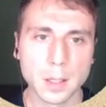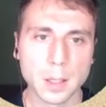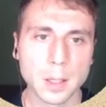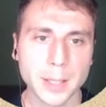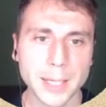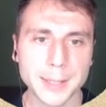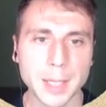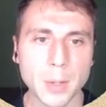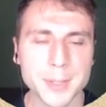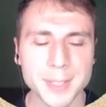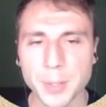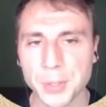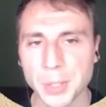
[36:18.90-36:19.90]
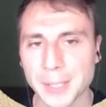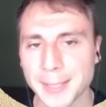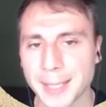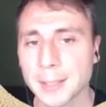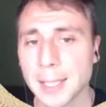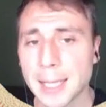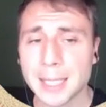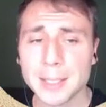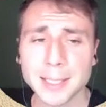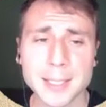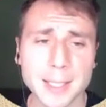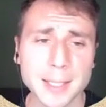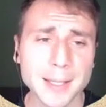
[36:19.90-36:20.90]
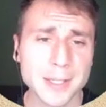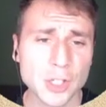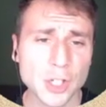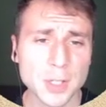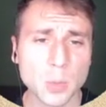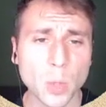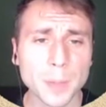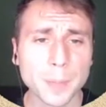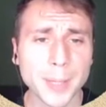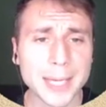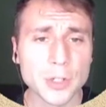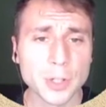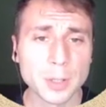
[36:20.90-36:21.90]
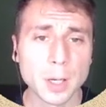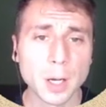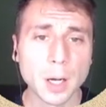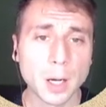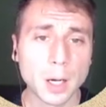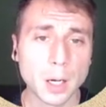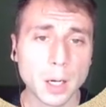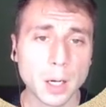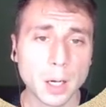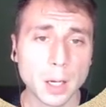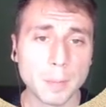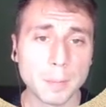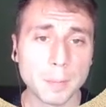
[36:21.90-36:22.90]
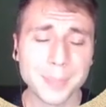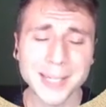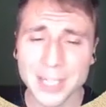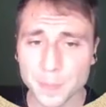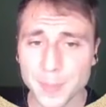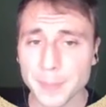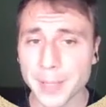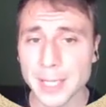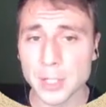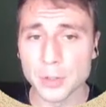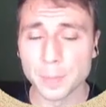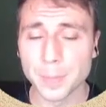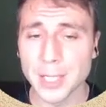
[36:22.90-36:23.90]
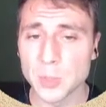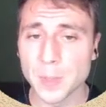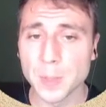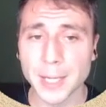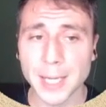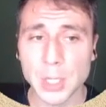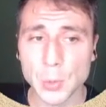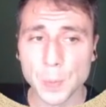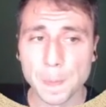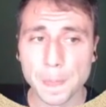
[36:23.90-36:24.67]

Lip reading: All right, now I was able to connect, and you can see that's just a one pager PHP page.